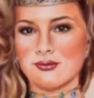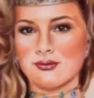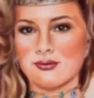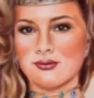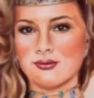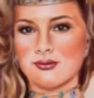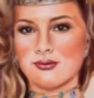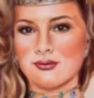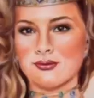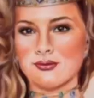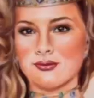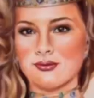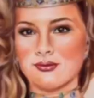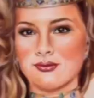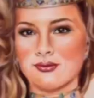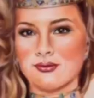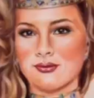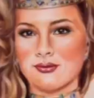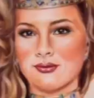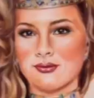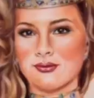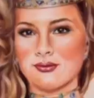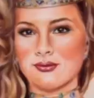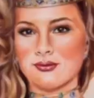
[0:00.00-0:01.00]

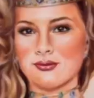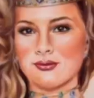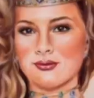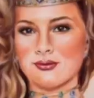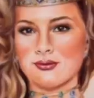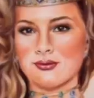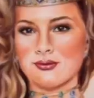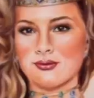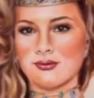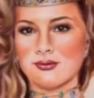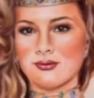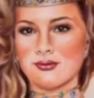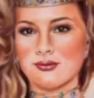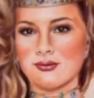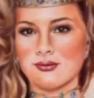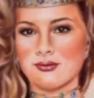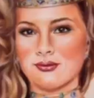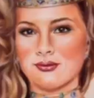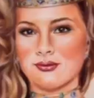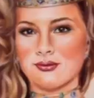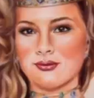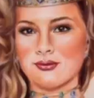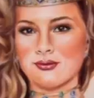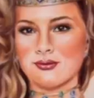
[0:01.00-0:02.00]

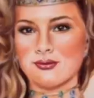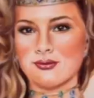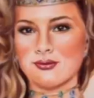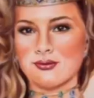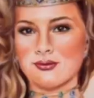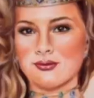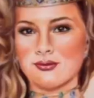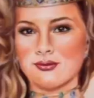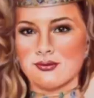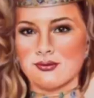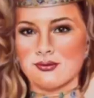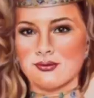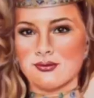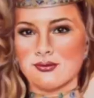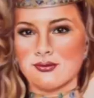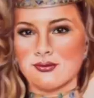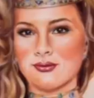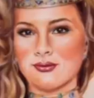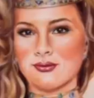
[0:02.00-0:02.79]
Nothing is said.